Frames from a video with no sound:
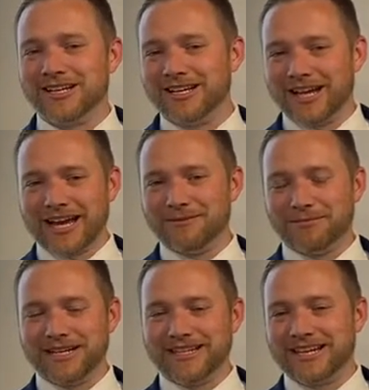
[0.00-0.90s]
You hate
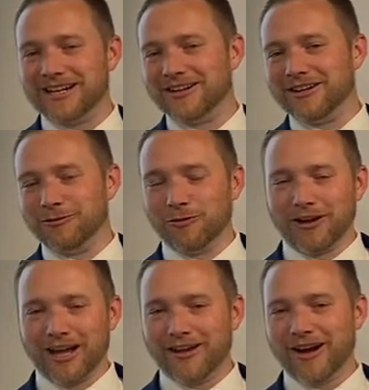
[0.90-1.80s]
being there. You
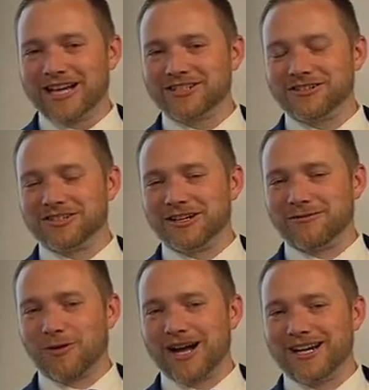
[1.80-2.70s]
ask
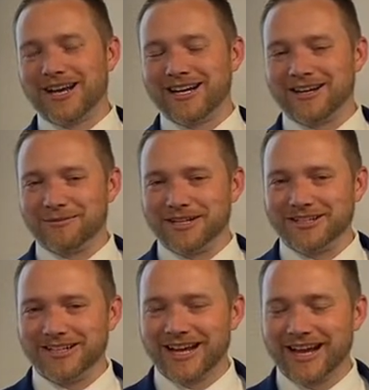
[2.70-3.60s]
yourself, why did I come here
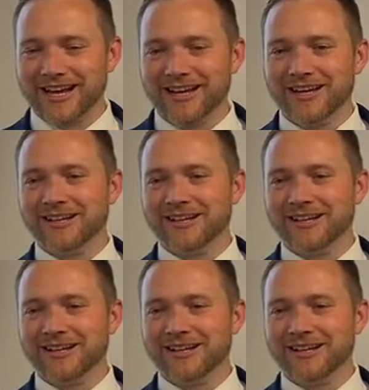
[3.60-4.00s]
today?